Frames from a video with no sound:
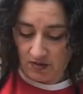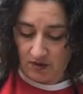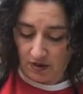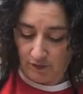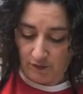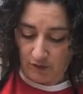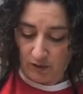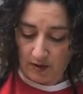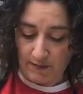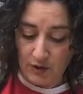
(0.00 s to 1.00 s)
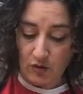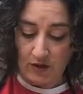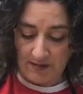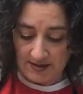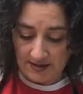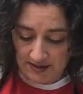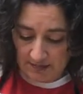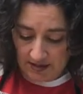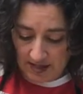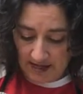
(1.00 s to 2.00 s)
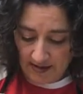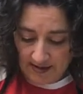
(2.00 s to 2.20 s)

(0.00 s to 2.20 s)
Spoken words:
or you'll fold whipped cream into something.